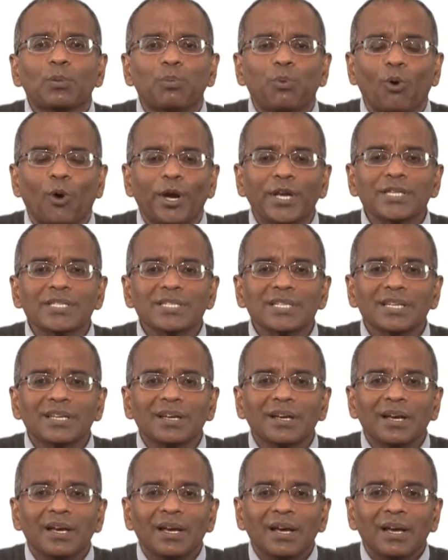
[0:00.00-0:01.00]
point
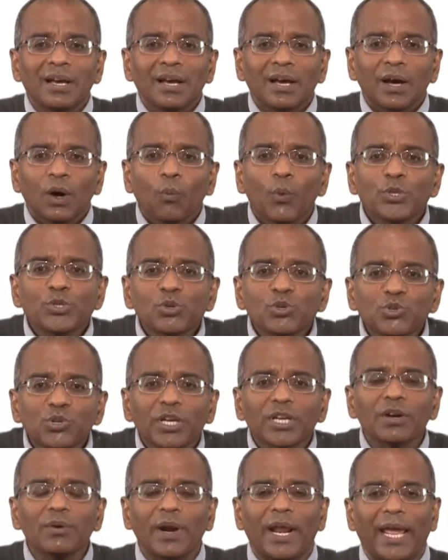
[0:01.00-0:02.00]
which will
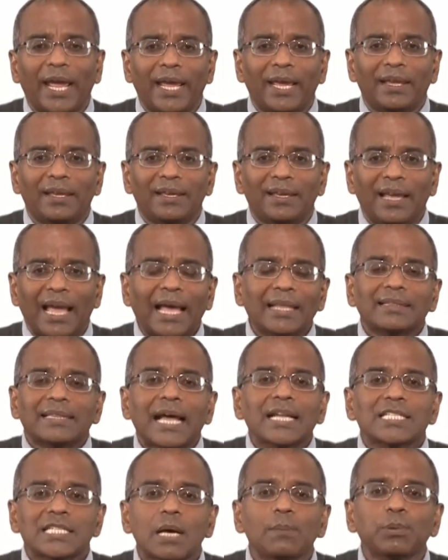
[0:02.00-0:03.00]
trigger A, and
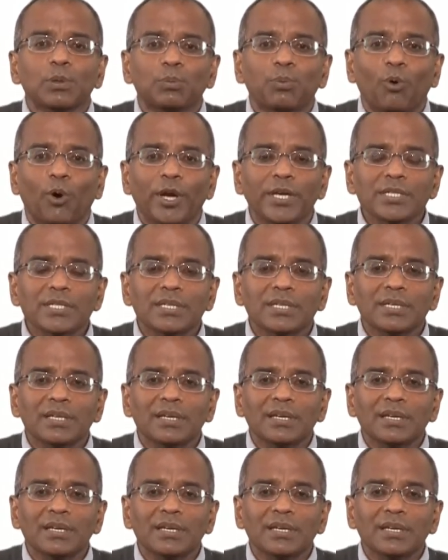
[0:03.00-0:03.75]
that sample point